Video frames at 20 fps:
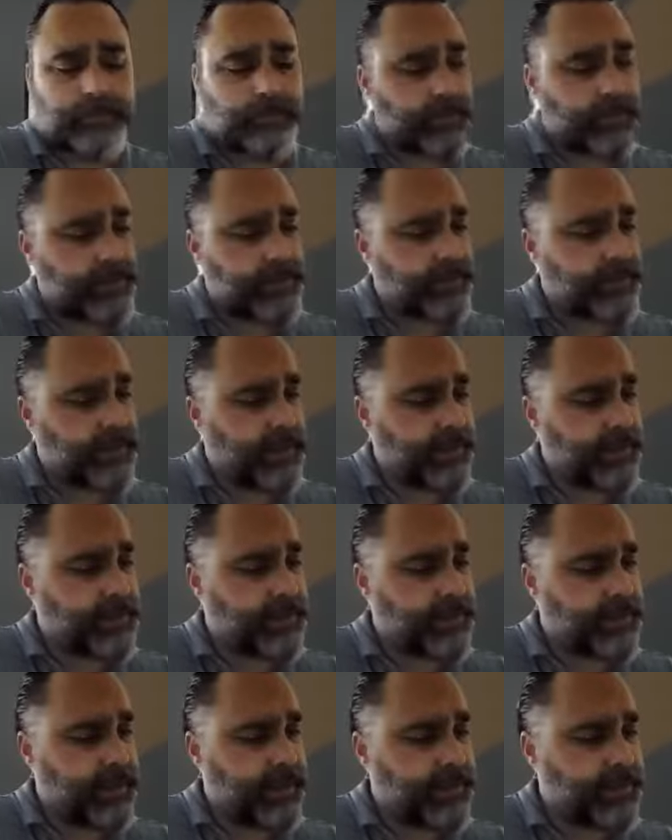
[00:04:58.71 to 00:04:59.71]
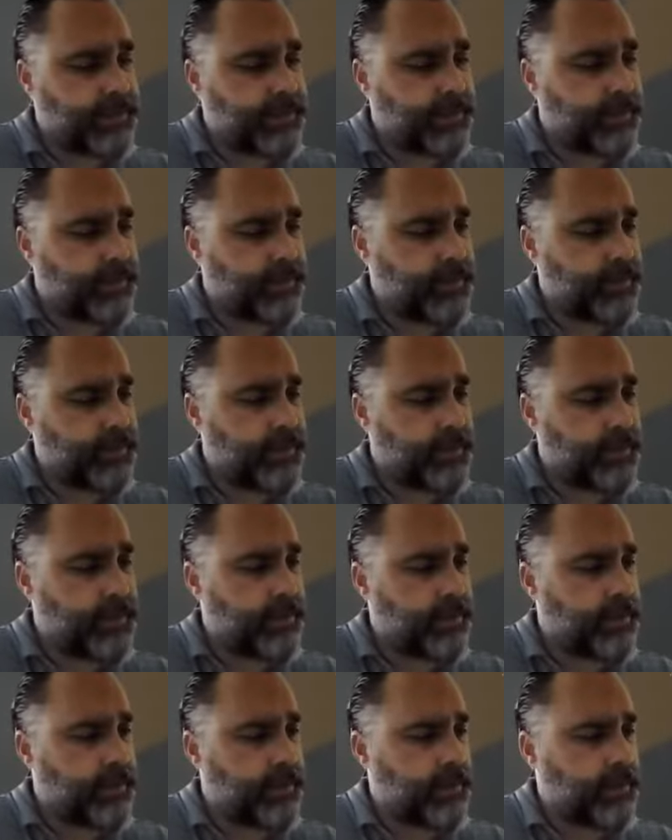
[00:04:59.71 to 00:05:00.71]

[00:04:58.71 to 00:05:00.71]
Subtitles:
which that should be